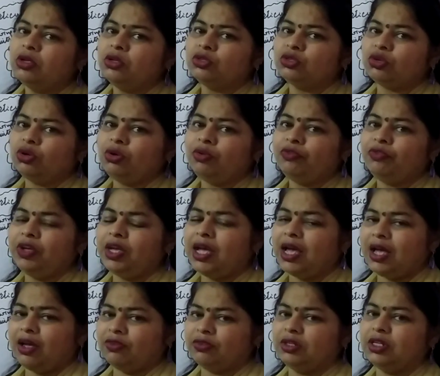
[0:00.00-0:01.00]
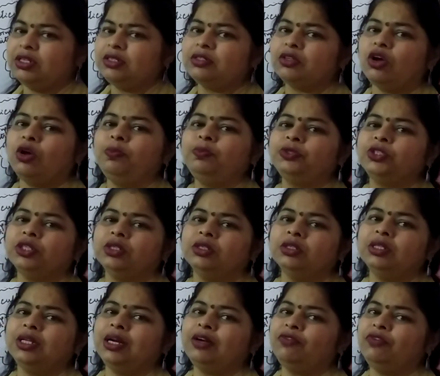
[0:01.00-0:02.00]
So we have this
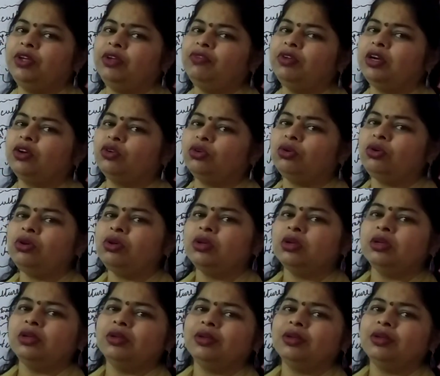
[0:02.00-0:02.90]
option that we will grow